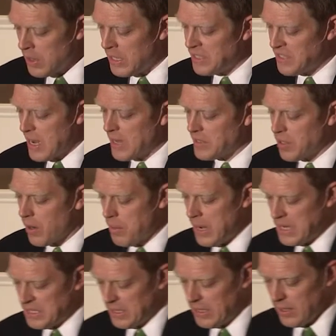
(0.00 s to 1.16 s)
These stats are
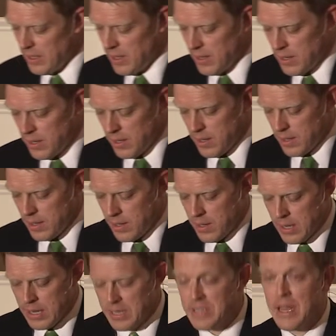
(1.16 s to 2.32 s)
amazing,
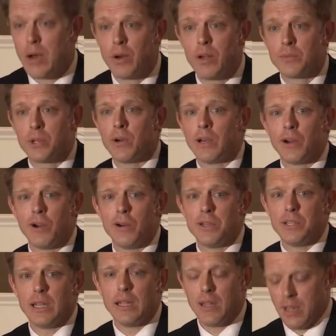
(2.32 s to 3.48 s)
and these outcomes are
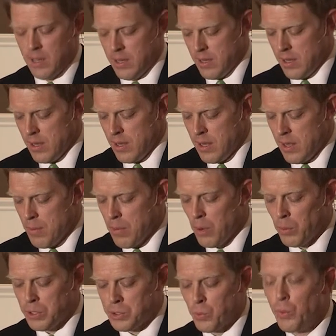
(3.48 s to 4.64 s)
encouraging, but
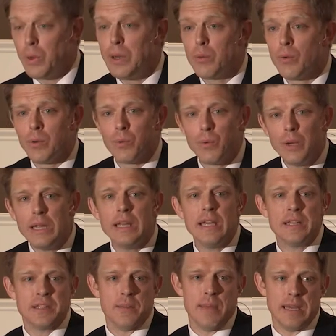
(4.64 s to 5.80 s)
what's re- what
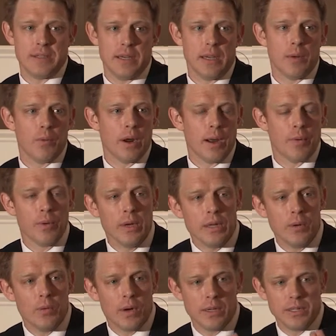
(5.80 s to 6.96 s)
really is amazing and what I
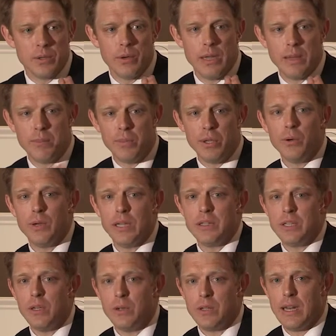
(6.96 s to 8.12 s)
really want to imbue
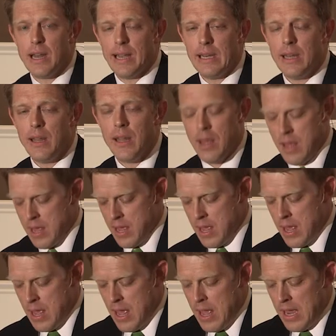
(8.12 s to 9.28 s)
into you tonight
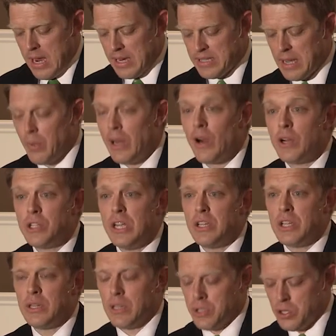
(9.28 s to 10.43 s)
is that we are
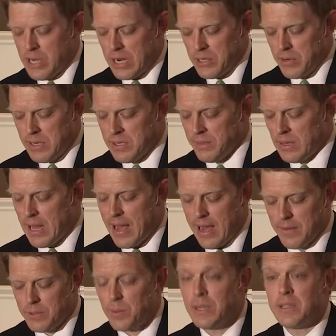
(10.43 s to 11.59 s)
changing the trajectories of
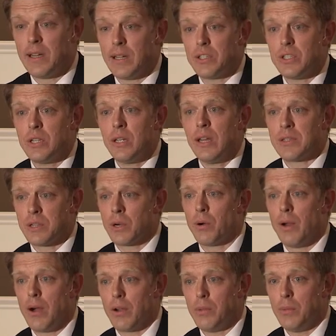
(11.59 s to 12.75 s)
lives we touch as a
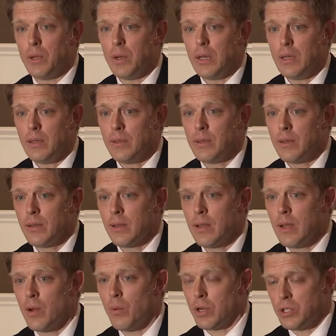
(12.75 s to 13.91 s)
corral community.
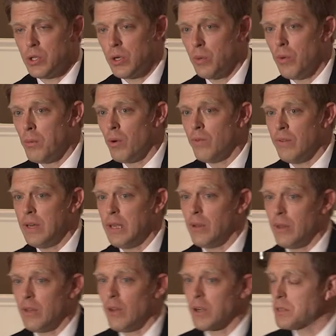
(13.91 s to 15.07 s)
I want to show you one more
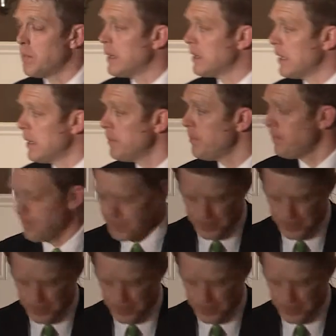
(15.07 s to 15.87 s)
video that talks about that.